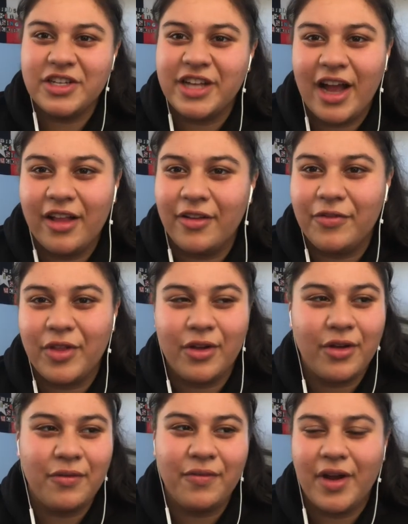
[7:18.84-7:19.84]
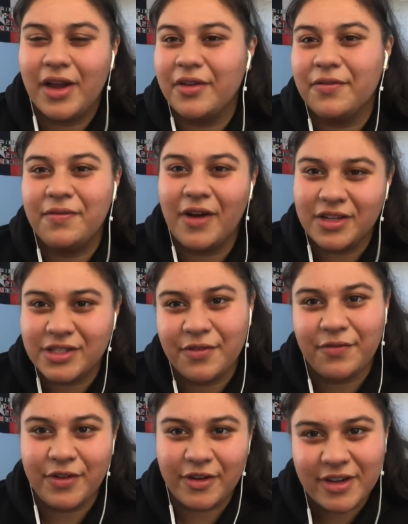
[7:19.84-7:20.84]
out of the fucking Fast and
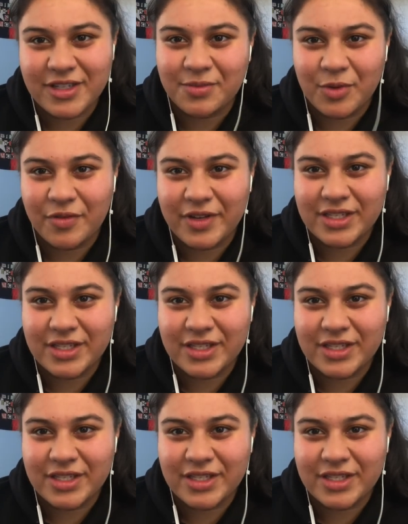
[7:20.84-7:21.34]
Furious movies